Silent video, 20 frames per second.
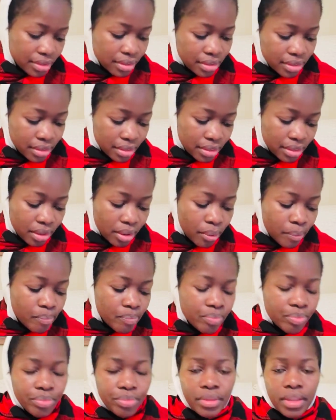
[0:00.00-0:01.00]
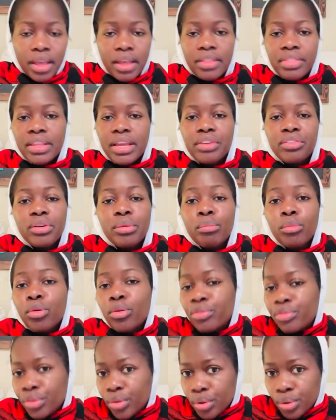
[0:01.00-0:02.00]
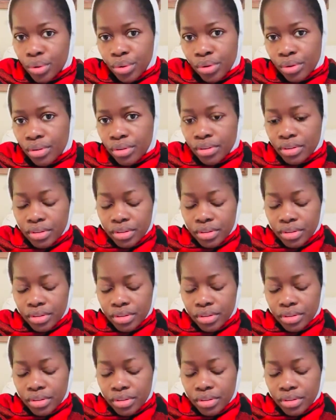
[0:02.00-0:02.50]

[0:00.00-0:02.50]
you know, they remove you.